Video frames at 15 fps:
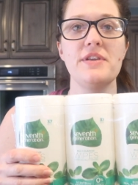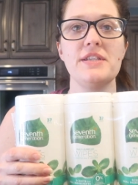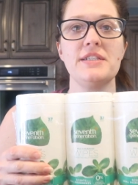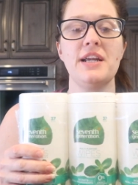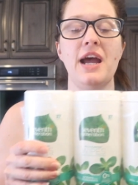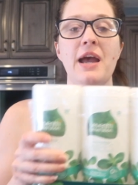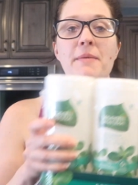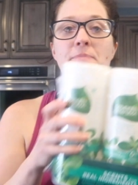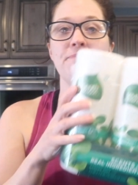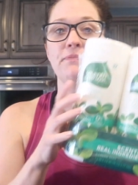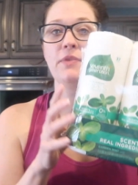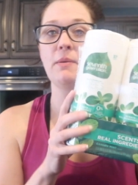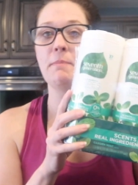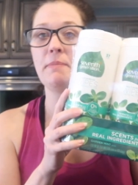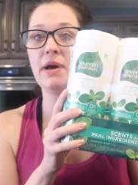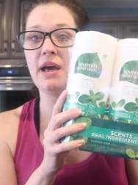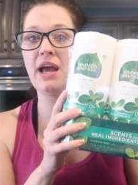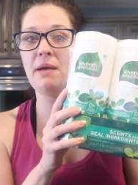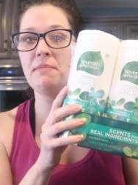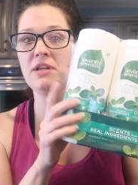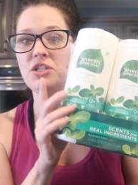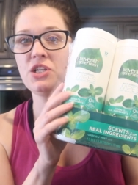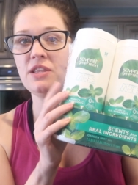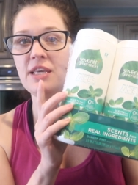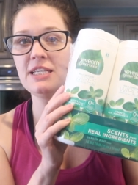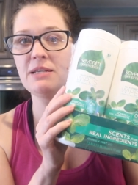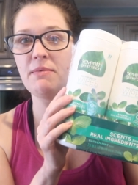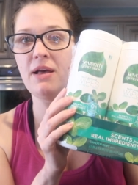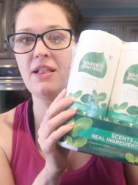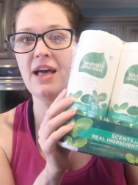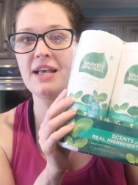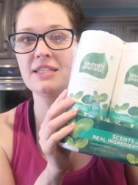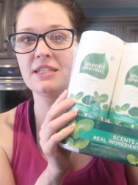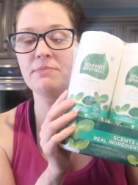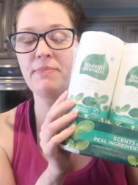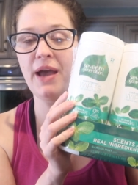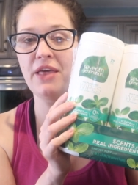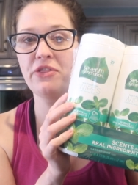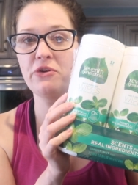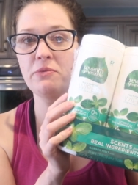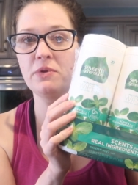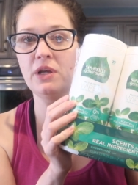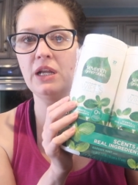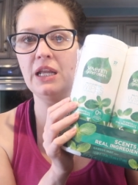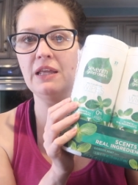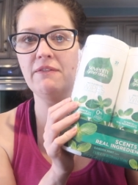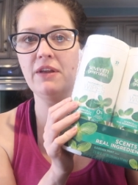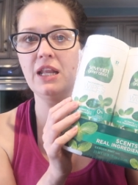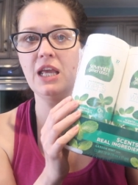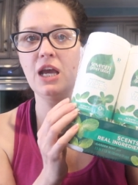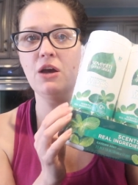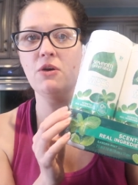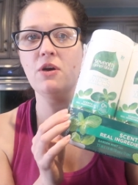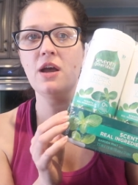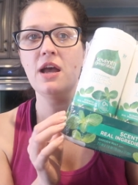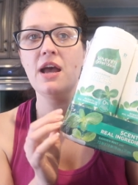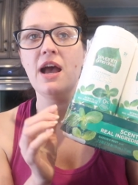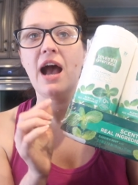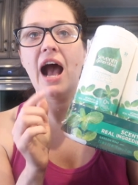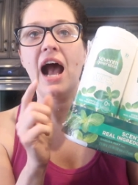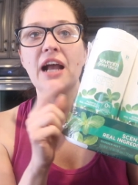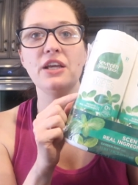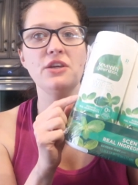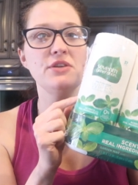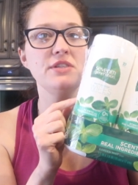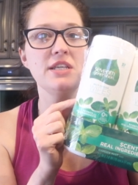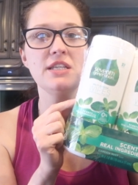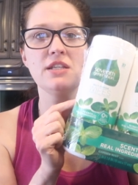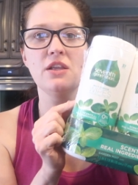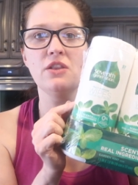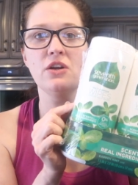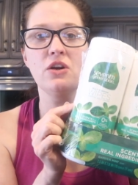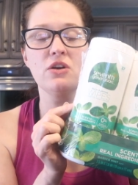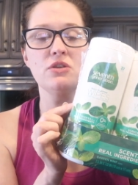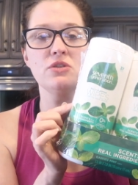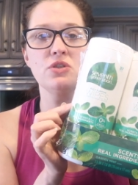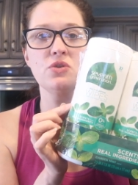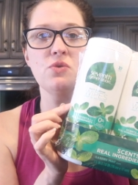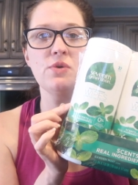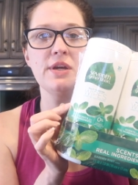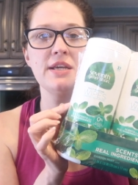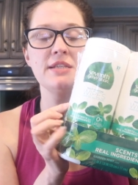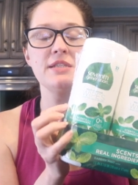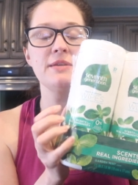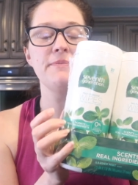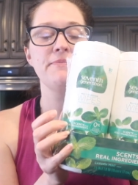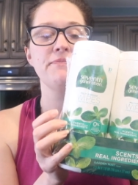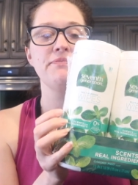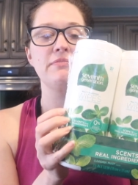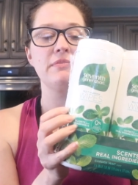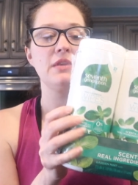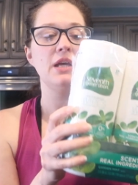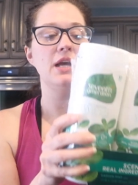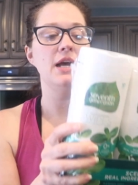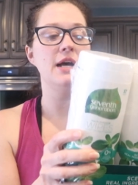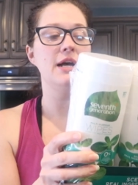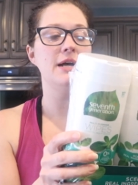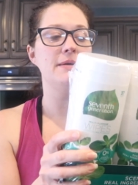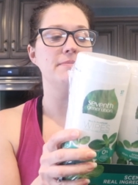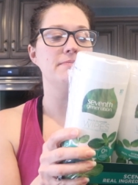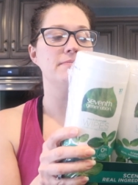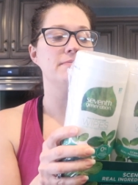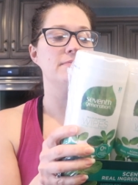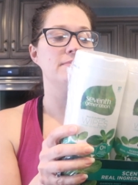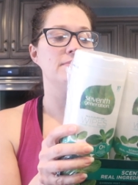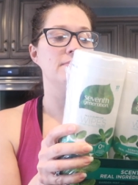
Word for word: this time, but I mentioned these in my last bathroom cleaning video. I use these on the girls' toys um,